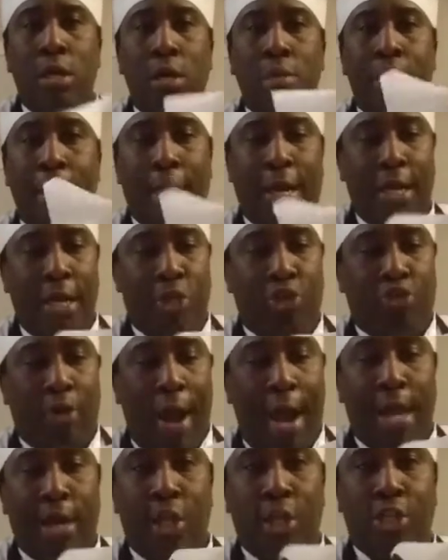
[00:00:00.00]
making a
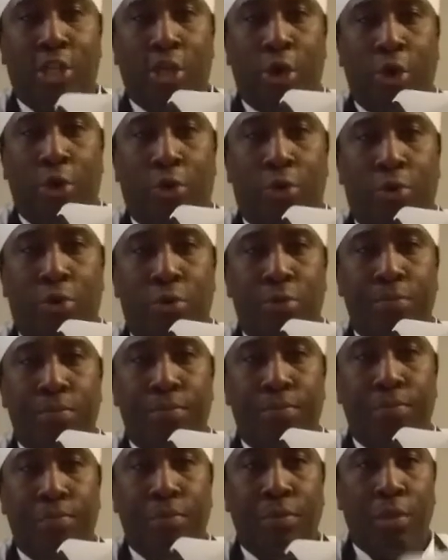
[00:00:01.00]
triangular circle.
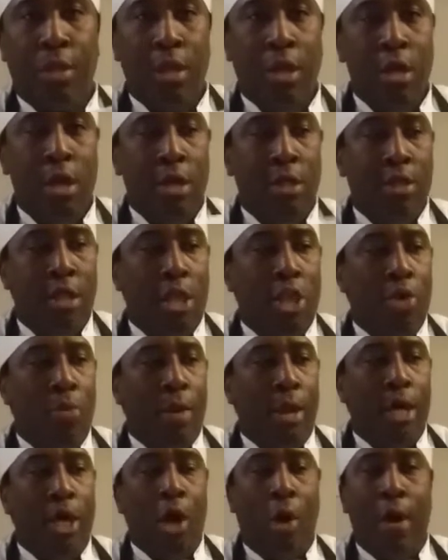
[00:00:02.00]
Then you
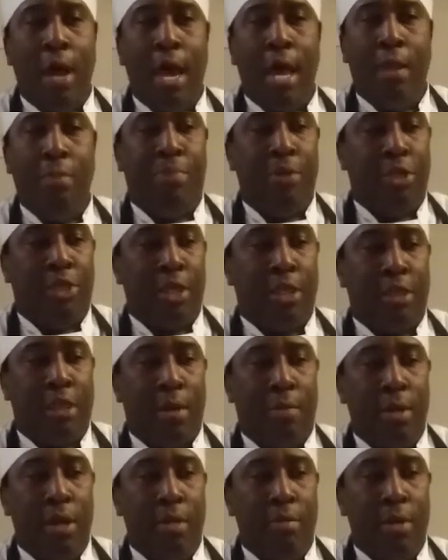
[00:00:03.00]
want to go ahead and put your
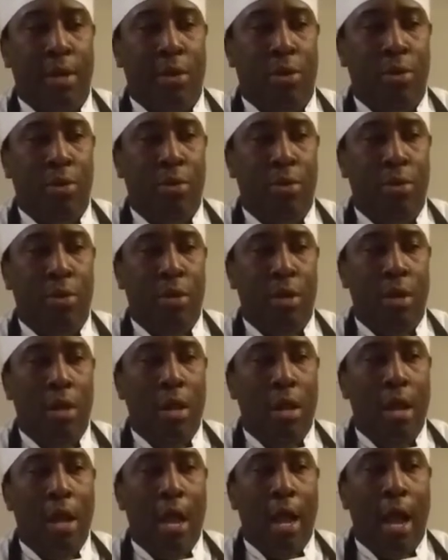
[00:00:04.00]
thumb in the middle
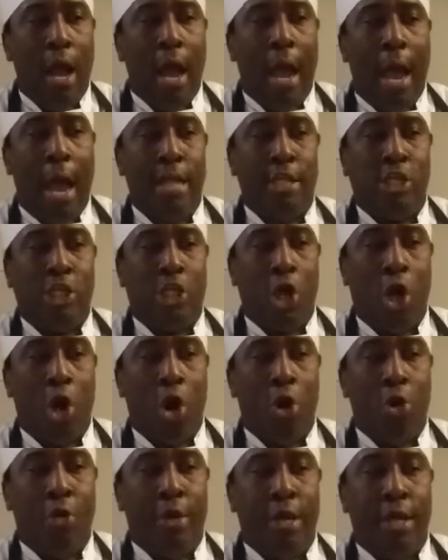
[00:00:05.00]
and
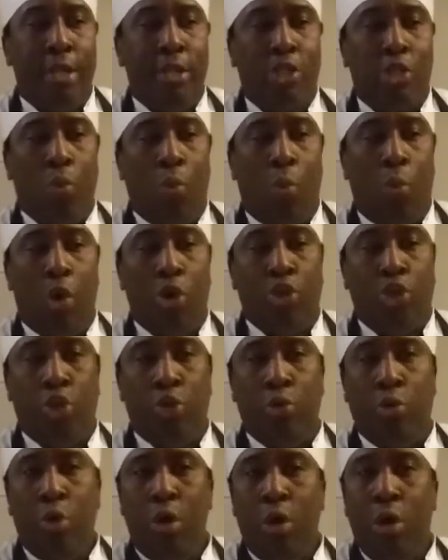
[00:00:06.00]
turn it towards
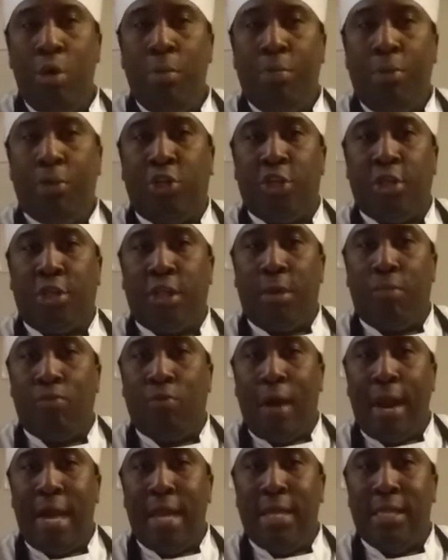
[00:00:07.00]
you. Put your thumb
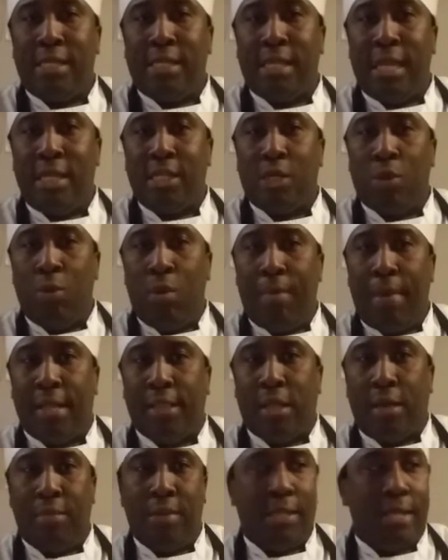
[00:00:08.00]
right in the center where my
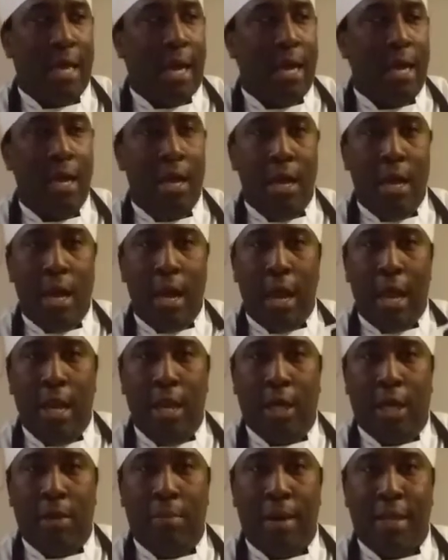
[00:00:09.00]
thumb is at, and
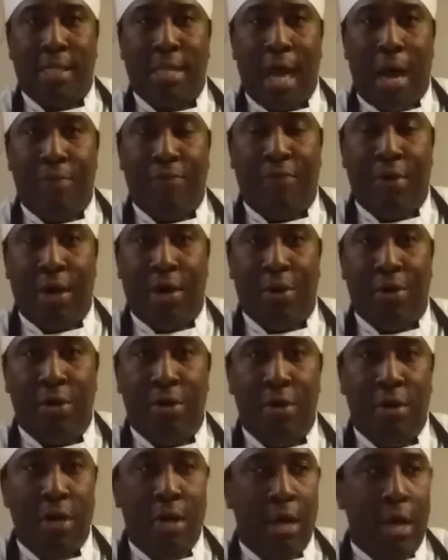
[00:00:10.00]
look at my top
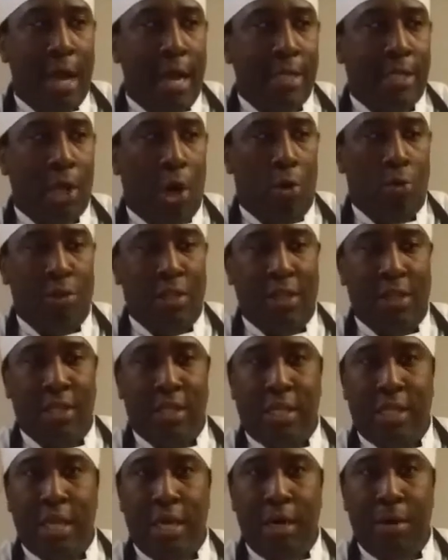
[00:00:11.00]
finger. It's holding the
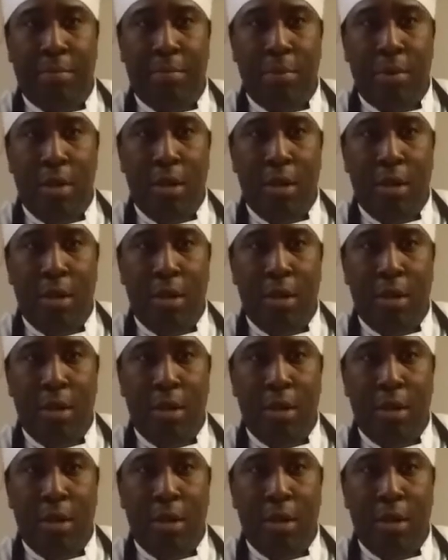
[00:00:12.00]
tip.